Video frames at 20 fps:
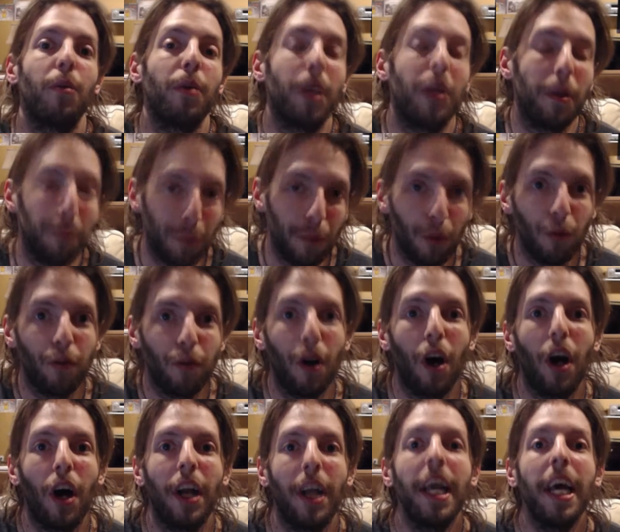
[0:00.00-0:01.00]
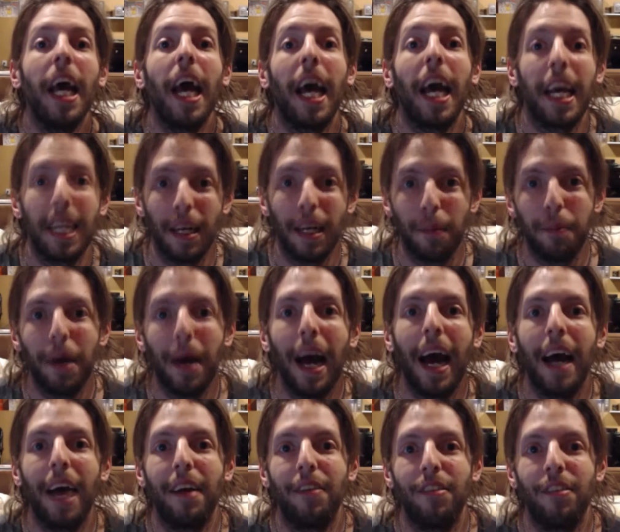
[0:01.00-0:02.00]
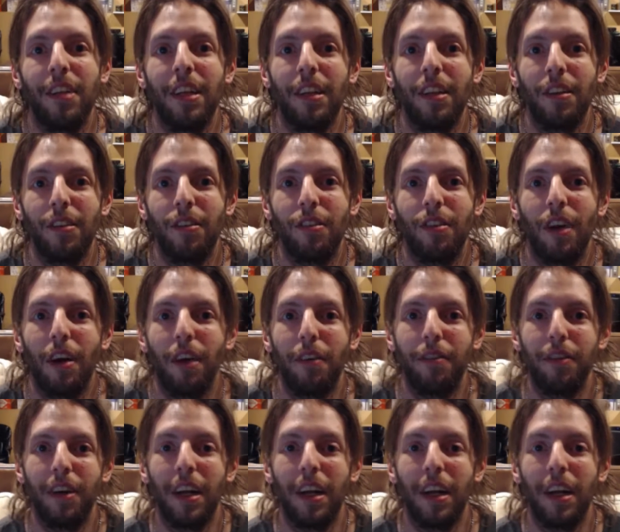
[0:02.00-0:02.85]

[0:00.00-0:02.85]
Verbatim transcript: we can move on and get past it and stuff.